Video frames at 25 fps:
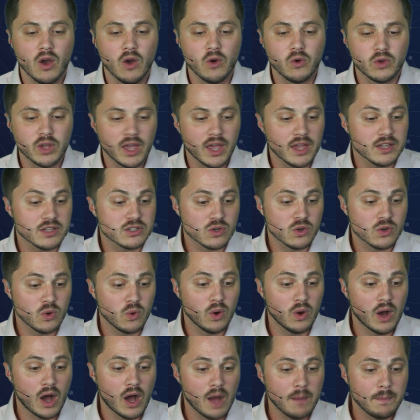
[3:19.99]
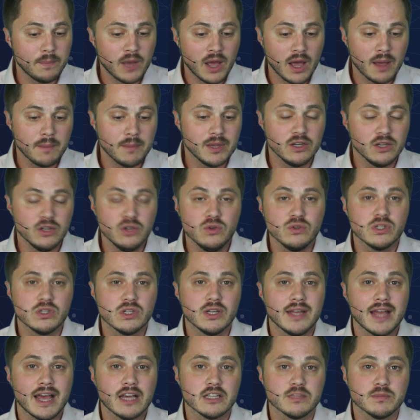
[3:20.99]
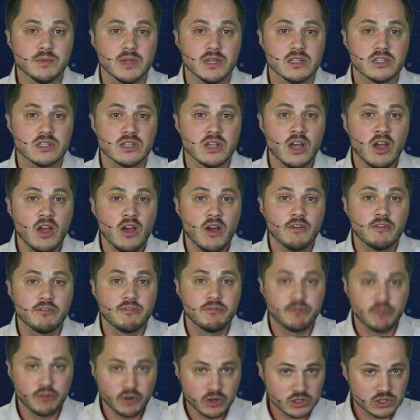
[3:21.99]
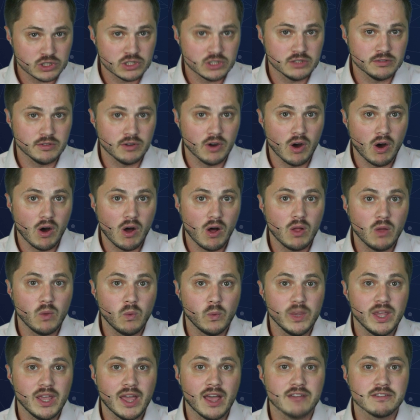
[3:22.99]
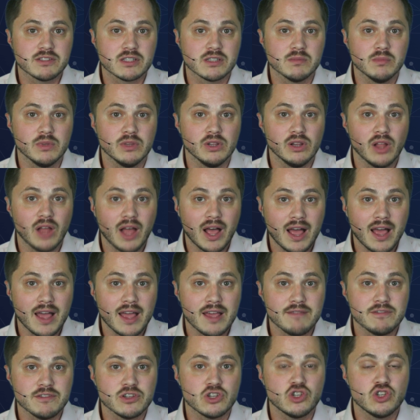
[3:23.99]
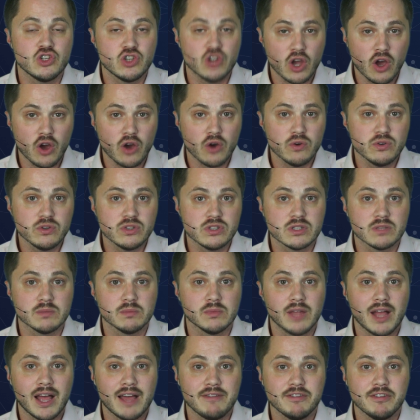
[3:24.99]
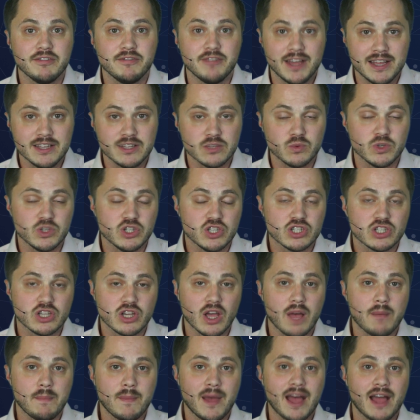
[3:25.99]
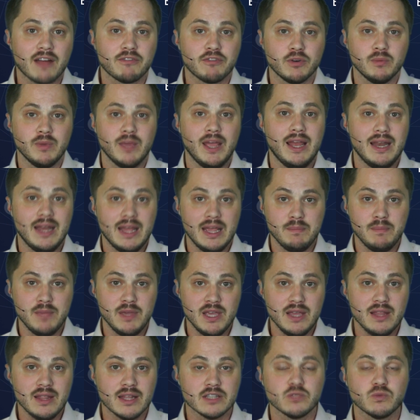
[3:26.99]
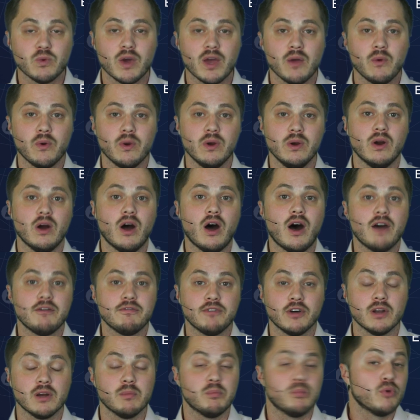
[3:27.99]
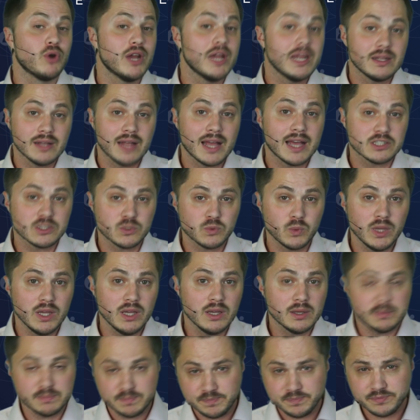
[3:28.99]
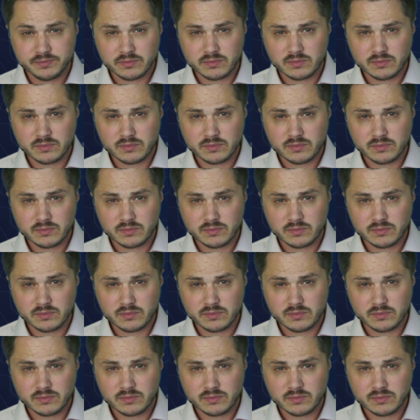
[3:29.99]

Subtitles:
Okay, so upcoming news and announcements. First of all, we have some live shows, some live events. We just got back from NAB. That's why we were off on a break last week.